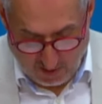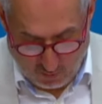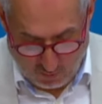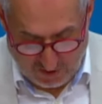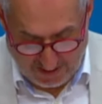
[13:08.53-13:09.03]

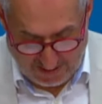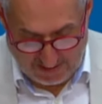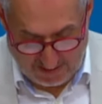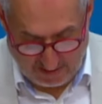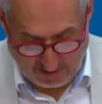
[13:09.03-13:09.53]

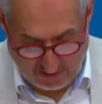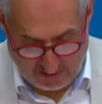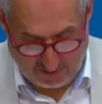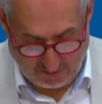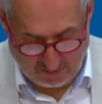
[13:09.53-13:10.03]

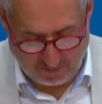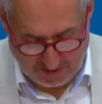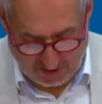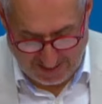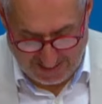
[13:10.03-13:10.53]

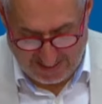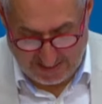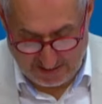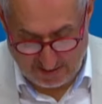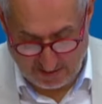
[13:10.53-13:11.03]
which
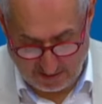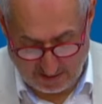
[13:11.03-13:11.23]
has